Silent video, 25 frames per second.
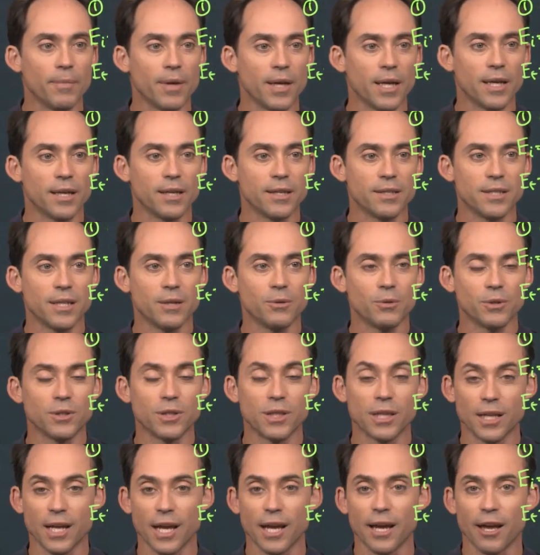is equal
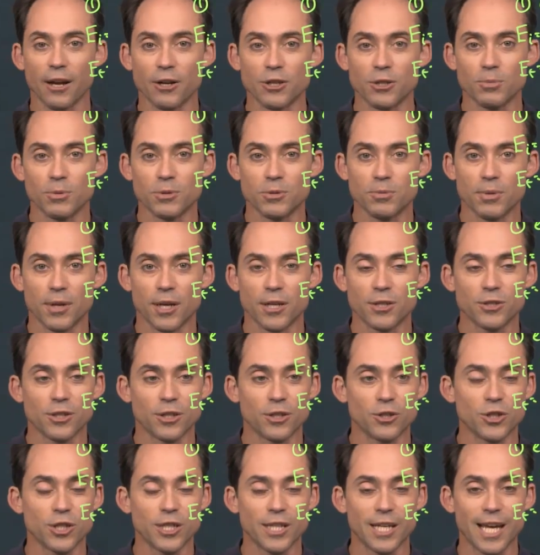to kinetic energy plus potential
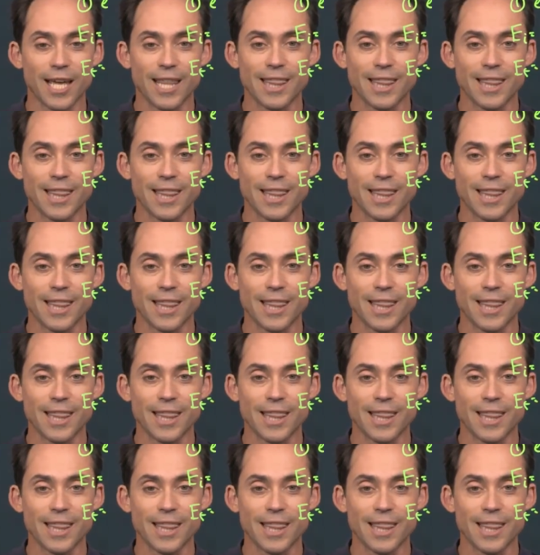energy.